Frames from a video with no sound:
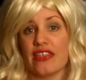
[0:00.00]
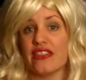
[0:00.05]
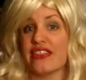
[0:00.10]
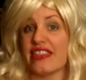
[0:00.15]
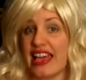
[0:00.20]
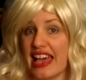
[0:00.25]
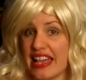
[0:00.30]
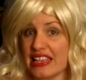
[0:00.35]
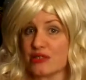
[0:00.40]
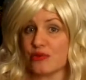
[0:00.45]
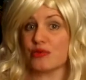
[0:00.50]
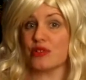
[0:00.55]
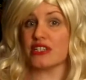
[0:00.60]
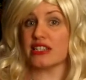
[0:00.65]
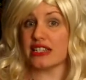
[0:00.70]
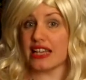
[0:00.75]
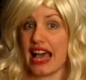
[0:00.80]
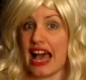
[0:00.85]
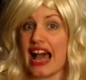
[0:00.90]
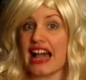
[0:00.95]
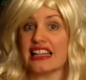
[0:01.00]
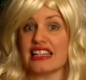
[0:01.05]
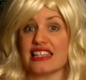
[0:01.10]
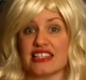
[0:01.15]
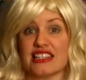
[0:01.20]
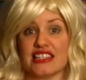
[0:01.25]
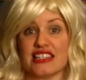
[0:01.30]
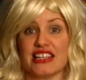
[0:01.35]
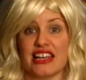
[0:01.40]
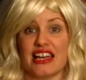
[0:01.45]
That's what
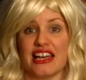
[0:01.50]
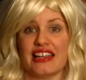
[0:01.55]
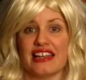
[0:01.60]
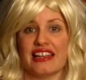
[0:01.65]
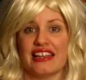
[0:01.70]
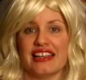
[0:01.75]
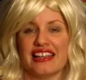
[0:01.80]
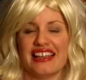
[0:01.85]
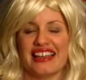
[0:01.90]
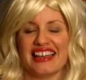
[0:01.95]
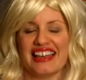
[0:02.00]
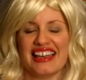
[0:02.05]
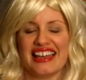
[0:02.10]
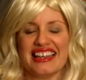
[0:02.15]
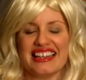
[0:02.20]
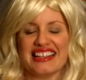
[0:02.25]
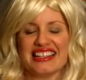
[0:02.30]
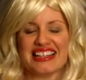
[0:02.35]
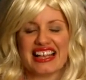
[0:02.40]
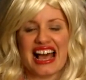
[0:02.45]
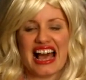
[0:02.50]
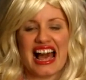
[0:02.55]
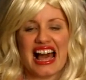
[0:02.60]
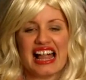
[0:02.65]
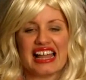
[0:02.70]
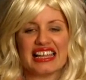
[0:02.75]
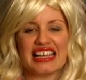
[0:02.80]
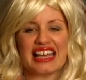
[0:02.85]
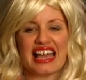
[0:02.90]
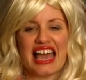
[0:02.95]
Dolly's done, and
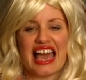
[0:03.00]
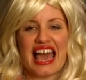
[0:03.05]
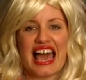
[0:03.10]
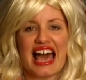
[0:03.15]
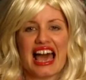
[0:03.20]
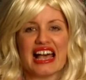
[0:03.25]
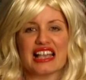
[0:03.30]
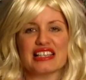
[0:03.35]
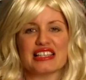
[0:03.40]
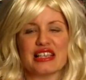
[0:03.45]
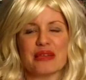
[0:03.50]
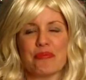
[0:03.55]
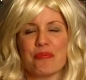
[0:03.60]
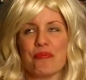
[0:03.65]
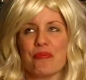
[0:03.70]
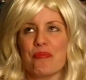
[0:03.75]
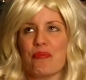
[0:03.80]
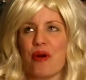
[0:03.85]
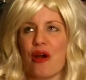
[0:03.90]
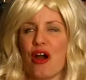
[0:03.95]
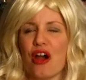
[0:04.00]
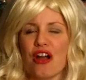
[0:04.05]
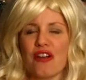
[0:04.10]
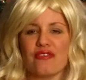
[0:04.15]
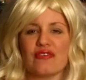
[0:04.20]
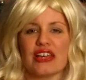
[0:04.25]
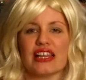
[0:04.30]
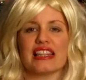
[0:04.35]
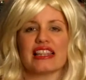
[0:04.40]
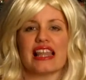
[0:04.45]
Dolly has a
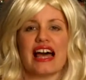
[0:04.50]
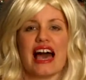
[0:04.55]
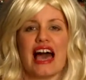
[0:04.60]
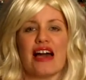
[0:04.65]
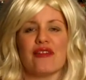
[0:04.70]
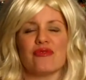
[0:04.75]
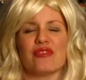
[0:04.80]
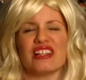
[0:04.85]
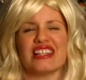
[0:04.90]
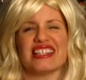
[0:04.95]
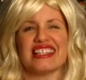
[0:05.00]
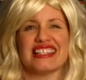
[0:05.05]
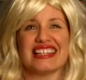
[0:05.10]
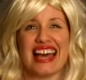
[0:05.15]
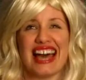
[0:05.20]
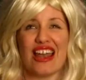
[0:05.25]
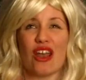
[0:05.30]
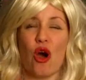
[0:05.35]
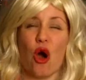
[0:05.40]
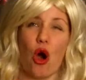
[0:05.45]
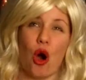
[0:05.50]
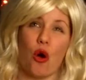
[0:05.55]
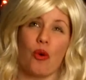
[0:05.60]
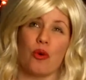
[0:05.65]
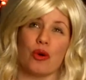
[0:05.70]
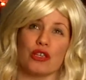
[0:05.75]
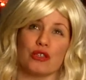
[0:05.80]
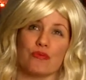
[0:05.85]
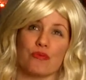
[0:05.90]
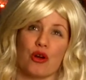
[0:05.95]
perfect life. Well, it's not
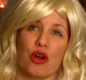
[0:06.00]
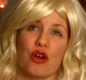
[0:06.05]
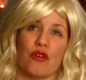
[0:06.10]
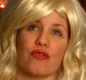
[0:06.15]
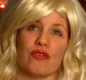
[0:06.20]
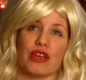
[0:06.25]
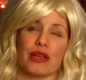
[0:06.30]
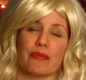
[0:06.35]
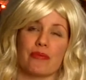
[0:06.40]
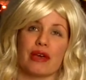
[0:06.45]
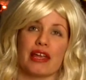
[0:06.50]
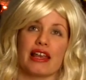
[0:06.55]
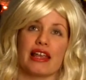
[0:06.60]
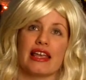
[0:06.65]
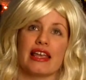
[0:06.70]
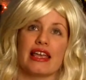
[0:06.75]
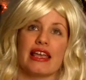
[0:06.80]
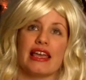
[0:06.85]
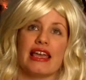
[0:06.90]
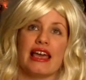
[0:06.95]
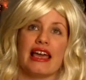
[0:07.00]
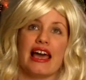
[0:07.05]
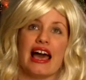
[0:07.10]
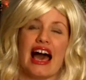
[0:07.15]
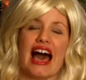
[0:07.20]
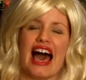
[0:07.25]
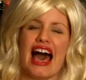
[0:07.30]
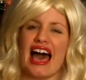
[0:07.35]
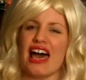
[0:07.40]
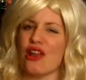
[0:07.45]
always perfect, but
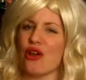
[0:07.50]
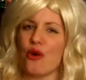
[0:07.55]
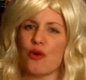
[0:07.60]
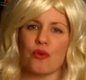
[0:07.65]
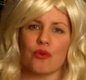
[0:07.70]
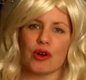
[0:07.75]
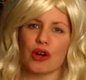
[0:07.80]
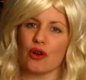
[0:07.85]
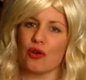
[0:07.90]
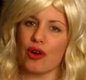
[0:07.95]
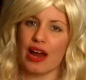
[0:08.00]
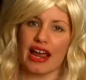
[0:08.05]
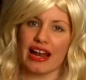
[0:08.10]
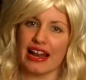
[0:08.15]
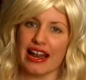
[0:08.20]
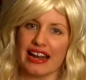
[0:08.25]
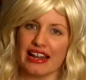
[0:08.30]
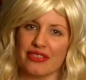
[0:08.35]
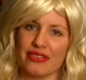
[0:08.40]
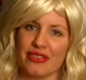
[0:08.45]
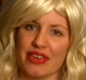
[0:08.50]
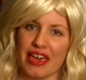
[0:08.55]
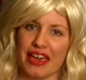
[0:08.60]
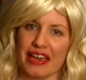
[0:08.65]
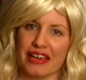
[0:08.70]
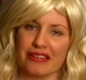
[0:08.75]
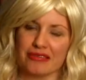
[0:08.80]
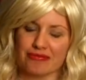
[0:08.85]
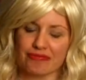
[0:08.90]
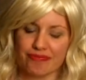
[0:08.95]
I don't regret anything.